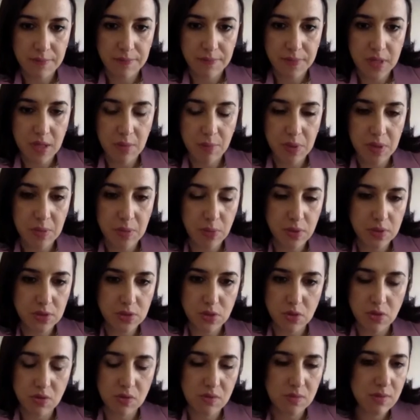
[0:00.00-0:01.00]
people.
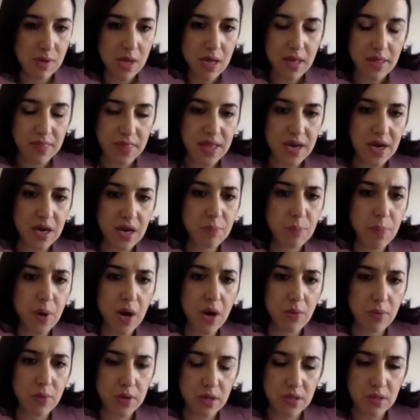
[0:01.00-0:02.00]
So there are
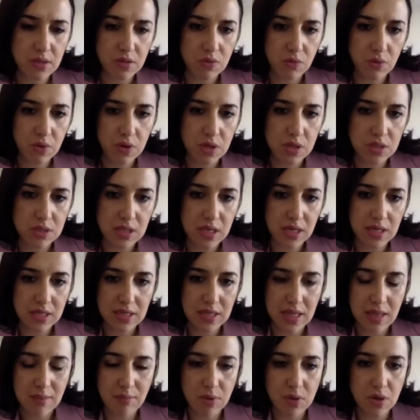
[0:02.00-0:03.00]
power in the world,
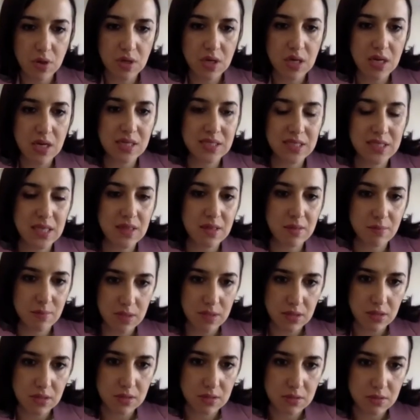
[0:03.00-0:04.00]
and Lebanon is in the
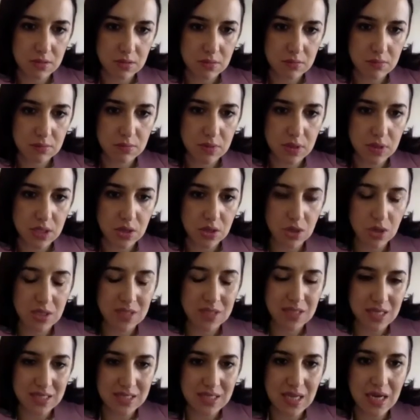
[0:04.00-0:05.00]
middle, is
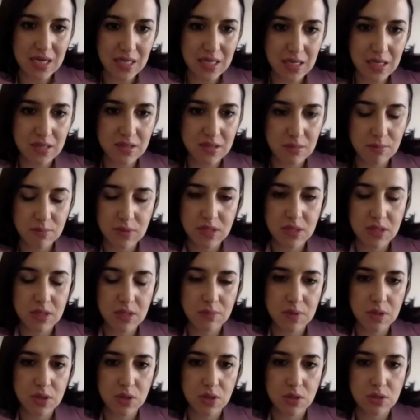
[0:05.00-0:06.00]
exactly in the middle,
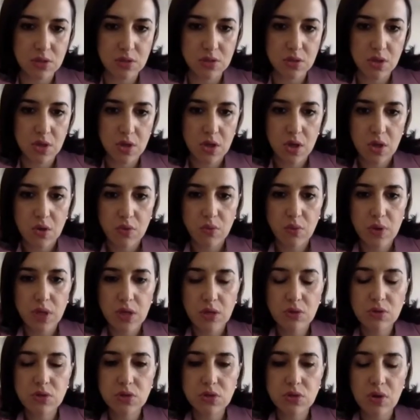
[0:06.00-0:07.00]
because we
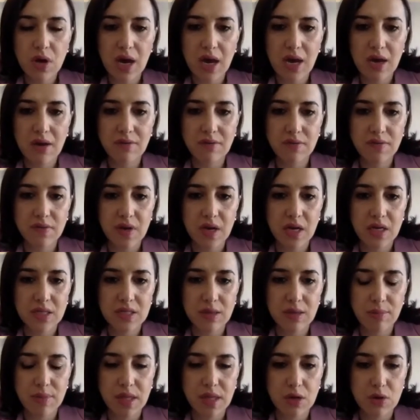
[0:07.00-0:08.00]
used to have
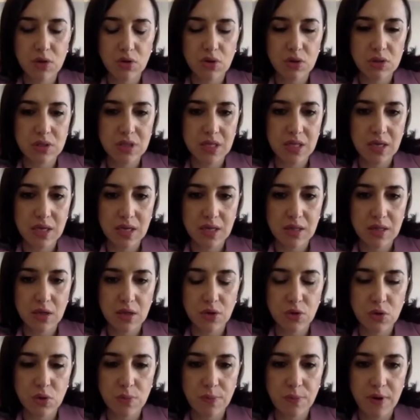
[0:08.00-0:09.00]
something called the
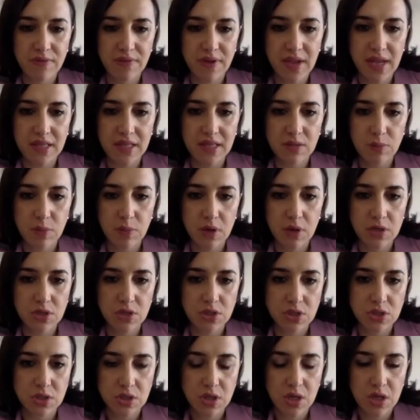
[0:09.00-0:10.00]
Group of 8 March,